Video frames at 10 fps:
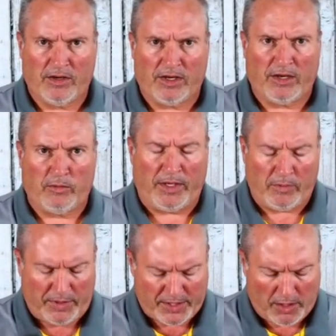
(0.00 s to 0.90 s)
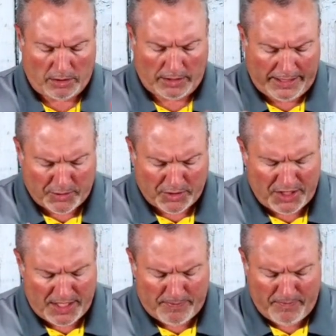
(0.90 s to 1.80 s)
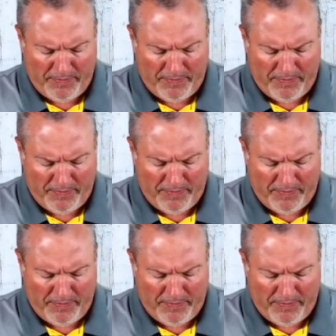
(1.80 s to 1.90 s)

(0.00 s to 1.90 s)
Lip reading: okay, we saw leadership,